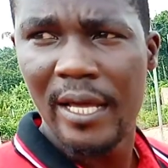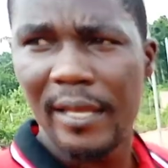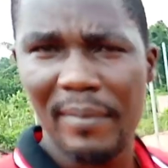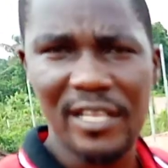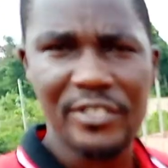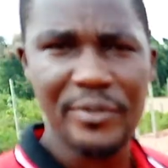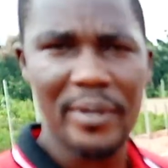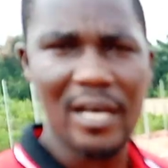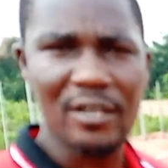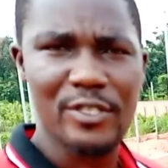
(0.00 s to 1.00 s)
the
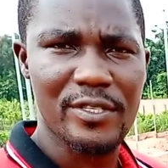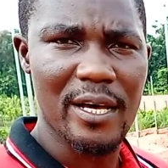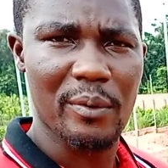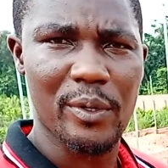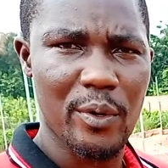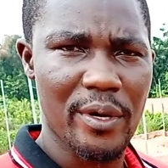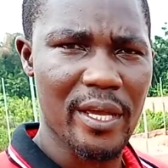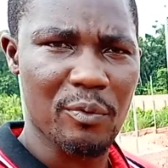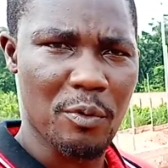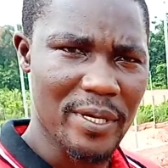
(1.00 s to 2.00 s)
materials that will go
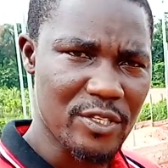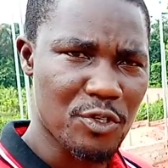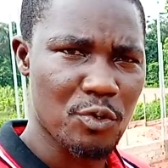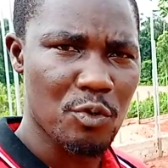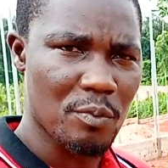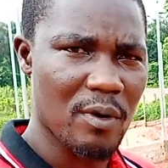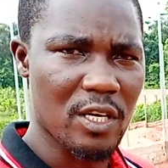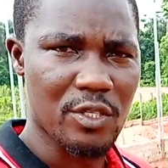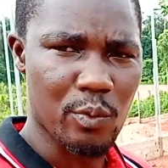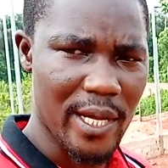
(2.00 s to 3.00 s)
in will be too
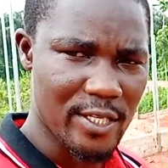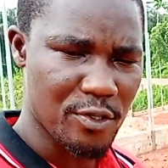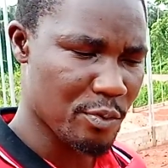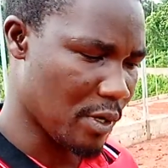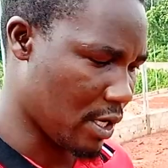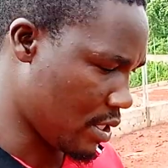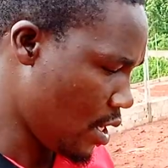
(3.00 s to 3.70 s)
much, way too much.